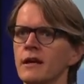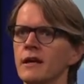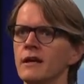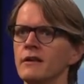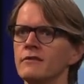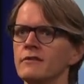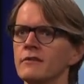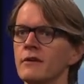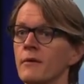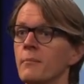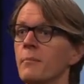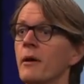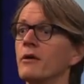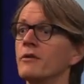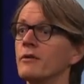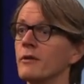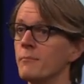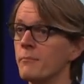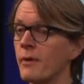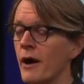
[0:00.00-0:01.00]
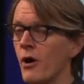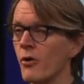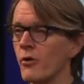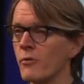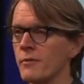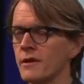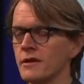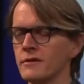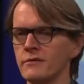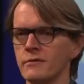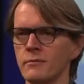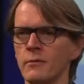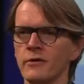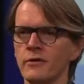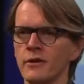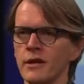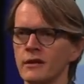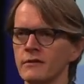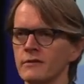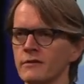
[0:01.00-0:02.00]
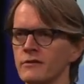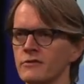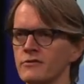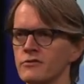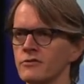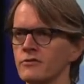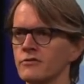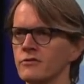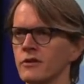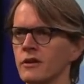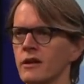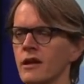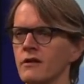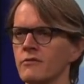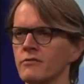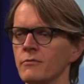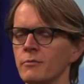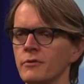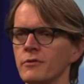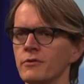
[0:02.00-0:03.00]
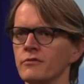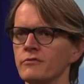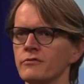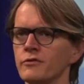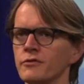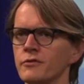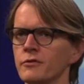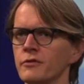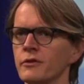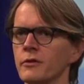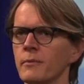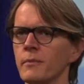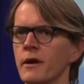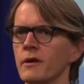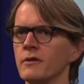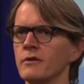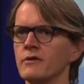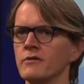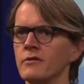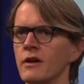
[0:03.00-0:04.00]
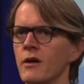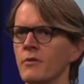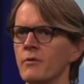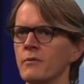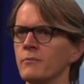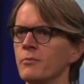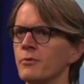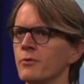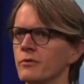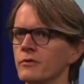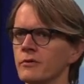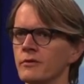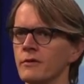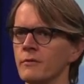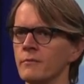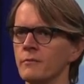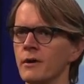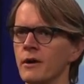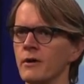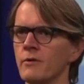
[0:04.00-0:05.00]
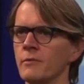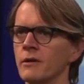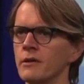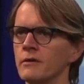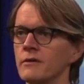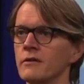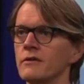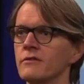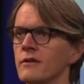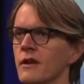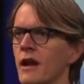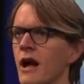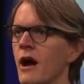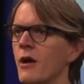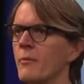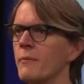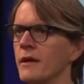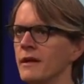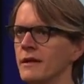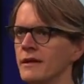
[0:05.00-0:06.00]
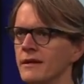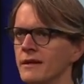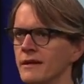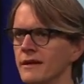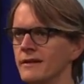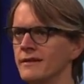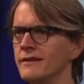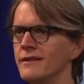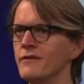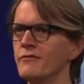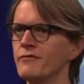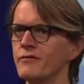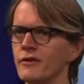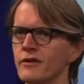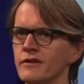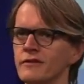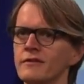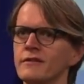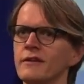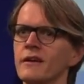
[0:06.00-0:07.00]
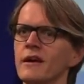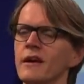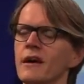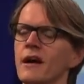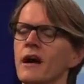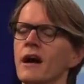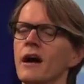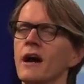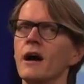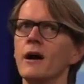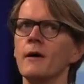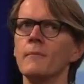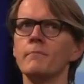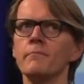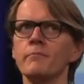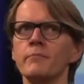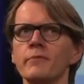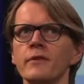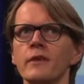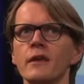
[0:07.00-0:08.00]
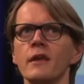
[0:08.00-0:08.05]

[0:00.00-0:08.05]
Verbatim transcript: It's about empowerment. Marietta just gave a beautiful talk about this, how important empowerment is and how many different um,